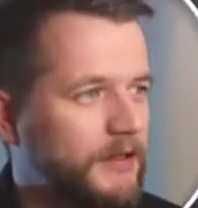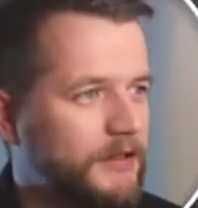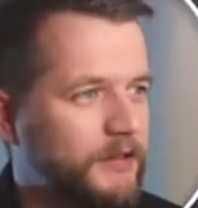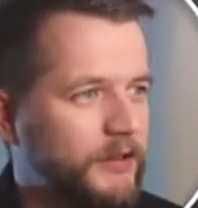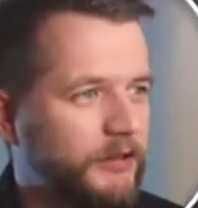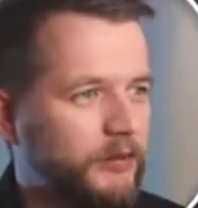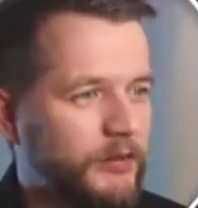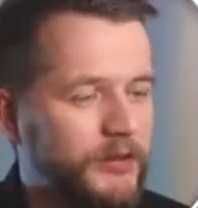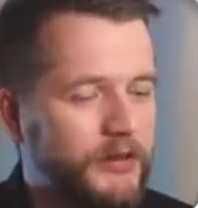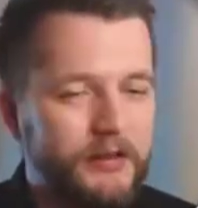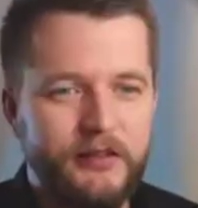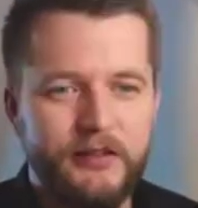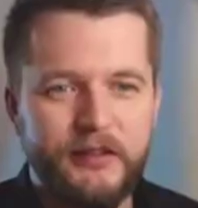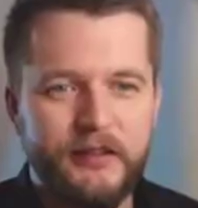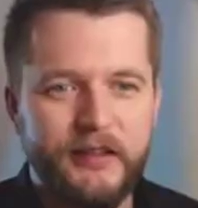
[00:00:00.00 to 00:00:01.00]
just with
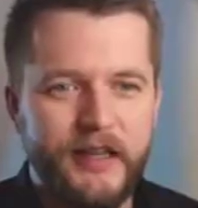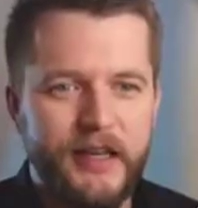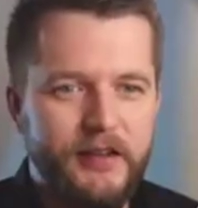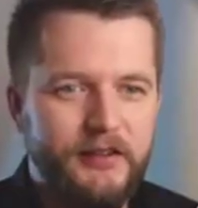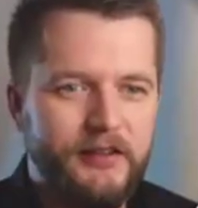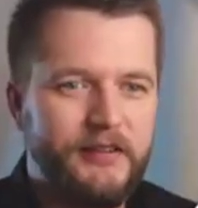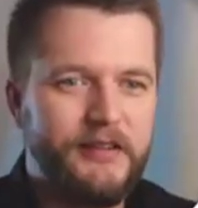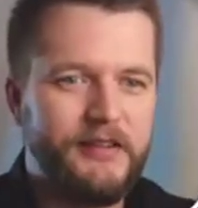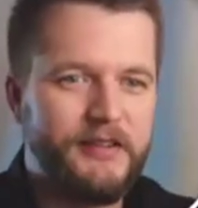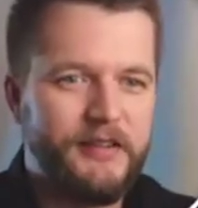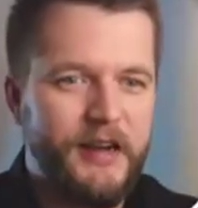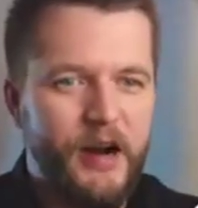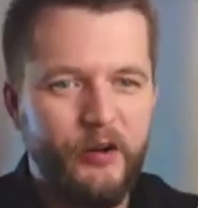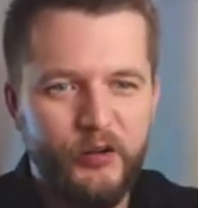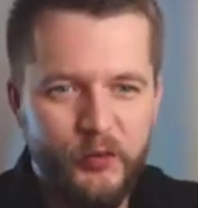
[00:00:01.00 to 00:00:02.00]
this extra
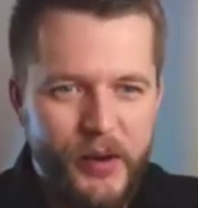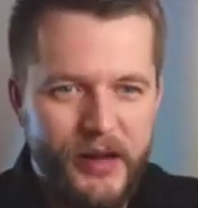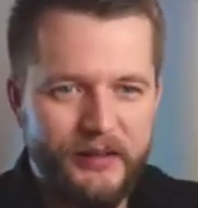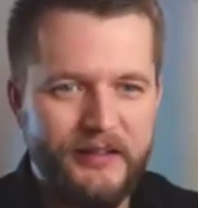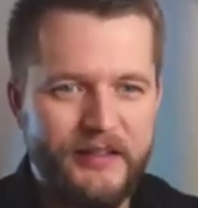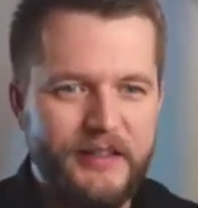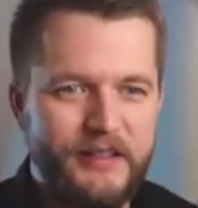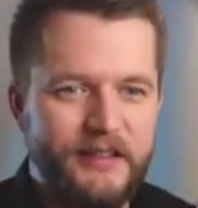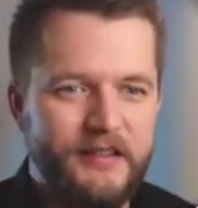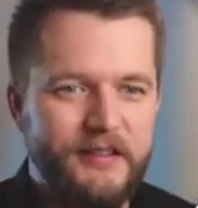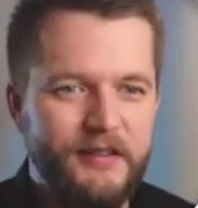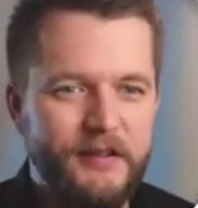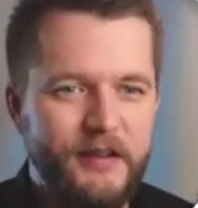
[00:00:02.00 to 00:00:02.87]
automatic